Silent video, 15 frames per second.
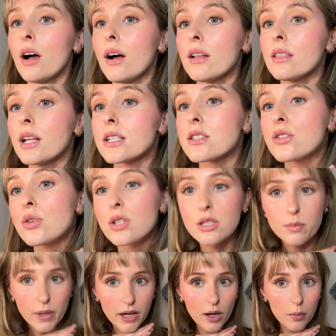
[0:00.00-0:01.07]
Let's do this
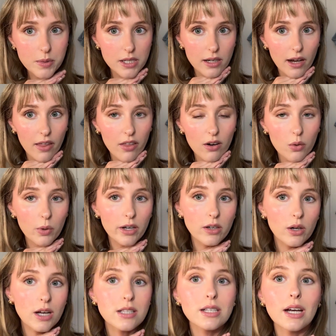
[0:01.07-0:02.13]
makeup together while you
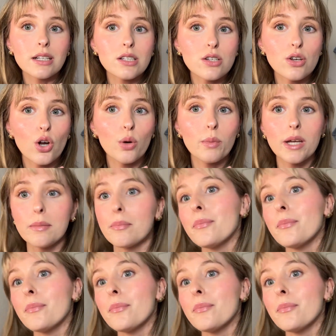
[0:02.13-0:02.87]
guys get to know me.